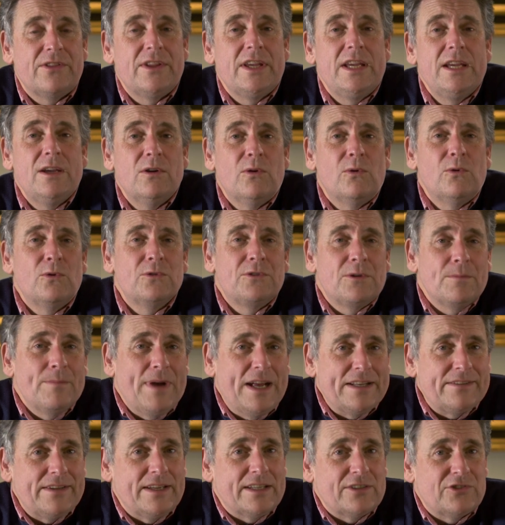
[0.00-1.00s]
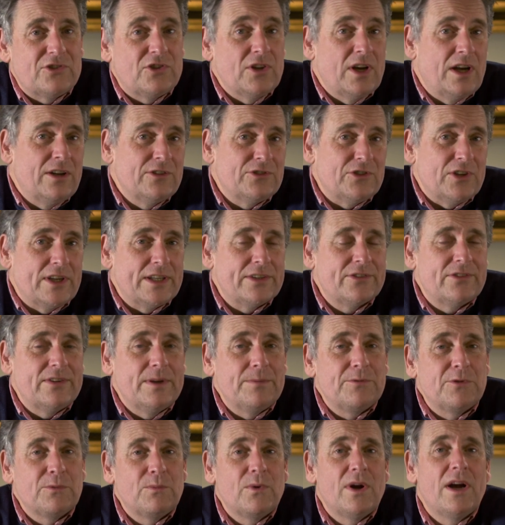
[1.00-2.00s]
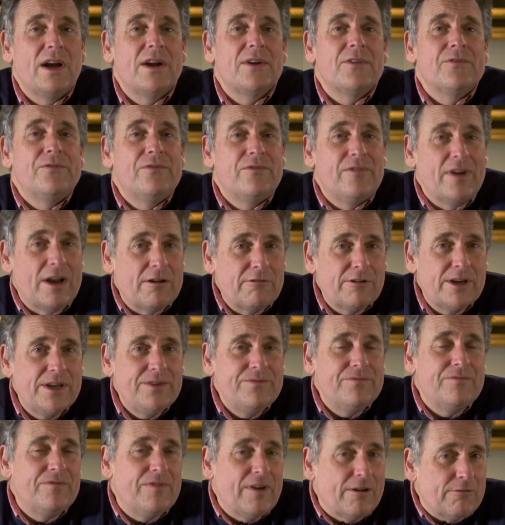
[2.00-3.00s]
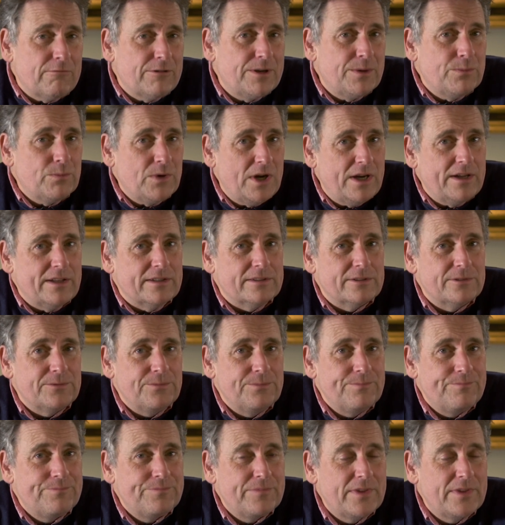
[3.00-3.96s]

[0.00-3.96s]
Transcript: the automatic charging seemed to work very, very well.